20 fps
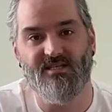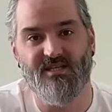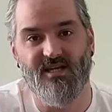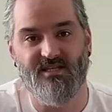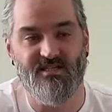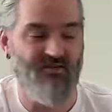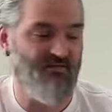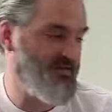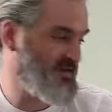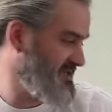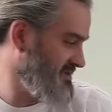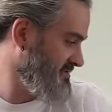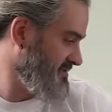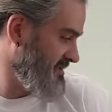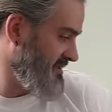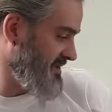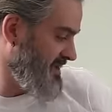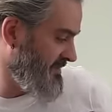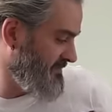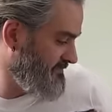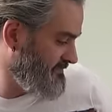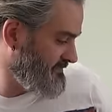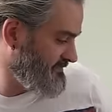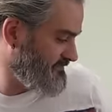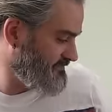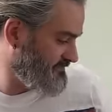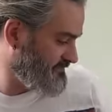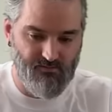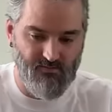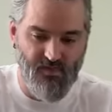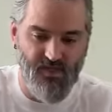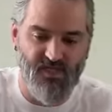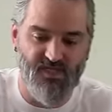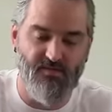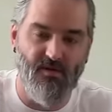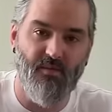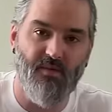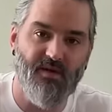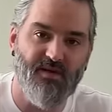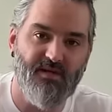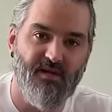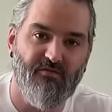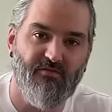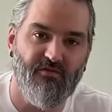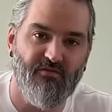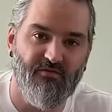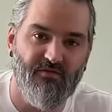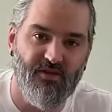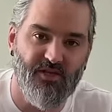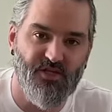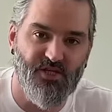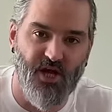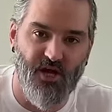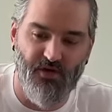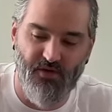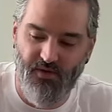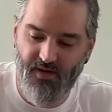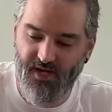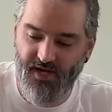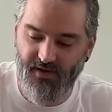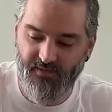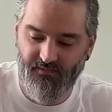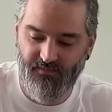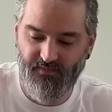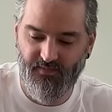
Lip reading: tester video on them. Something a bit different for the channel, innit?